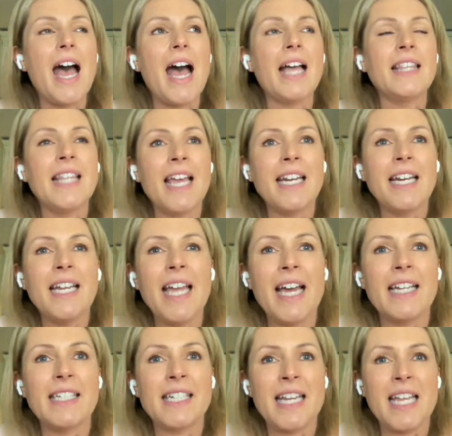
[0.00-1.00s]
And then I
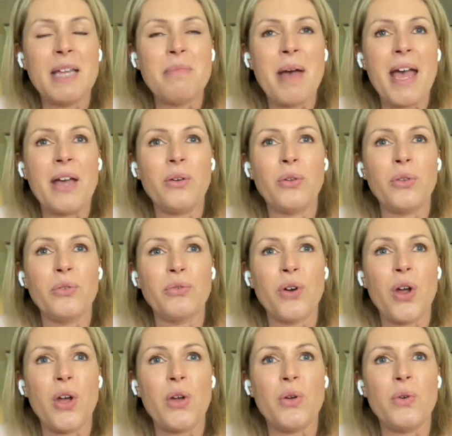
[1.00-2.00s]
had an email
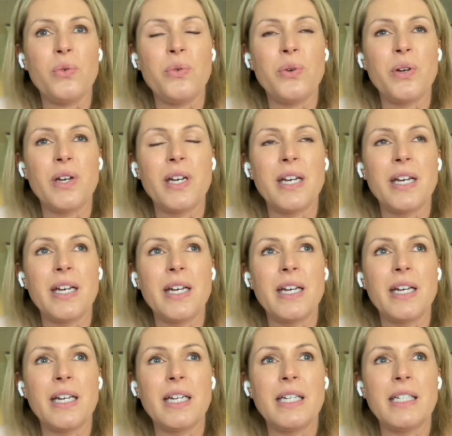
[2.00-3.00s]
through
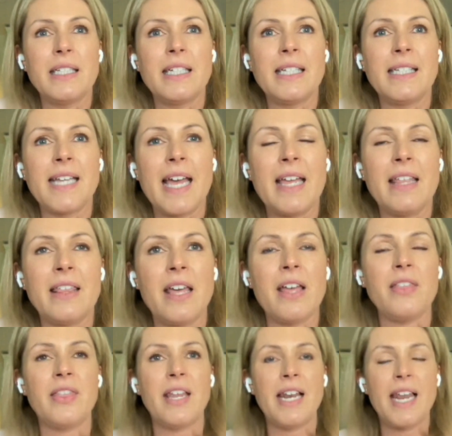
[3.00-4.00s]
to say
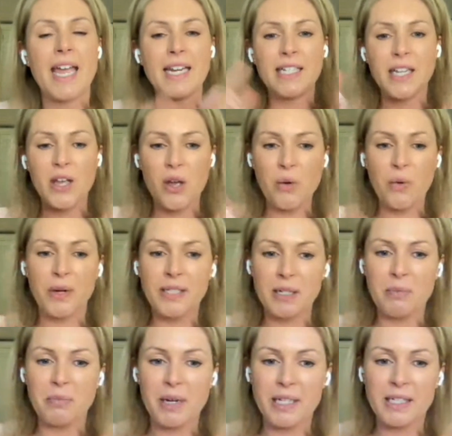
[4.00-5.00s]
that the lady who I
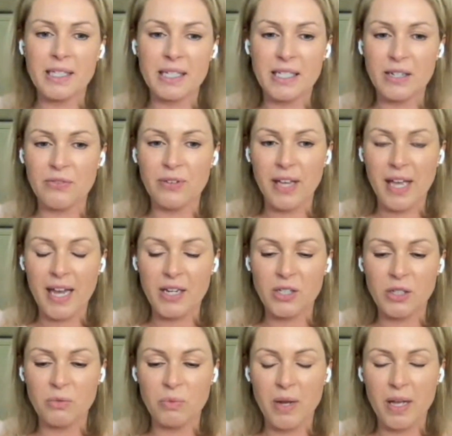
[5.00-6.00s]
did my
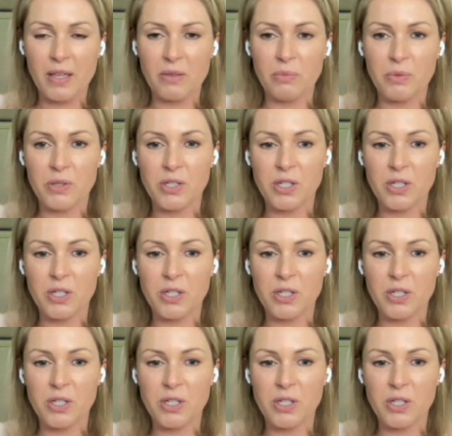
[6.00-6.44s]
certification with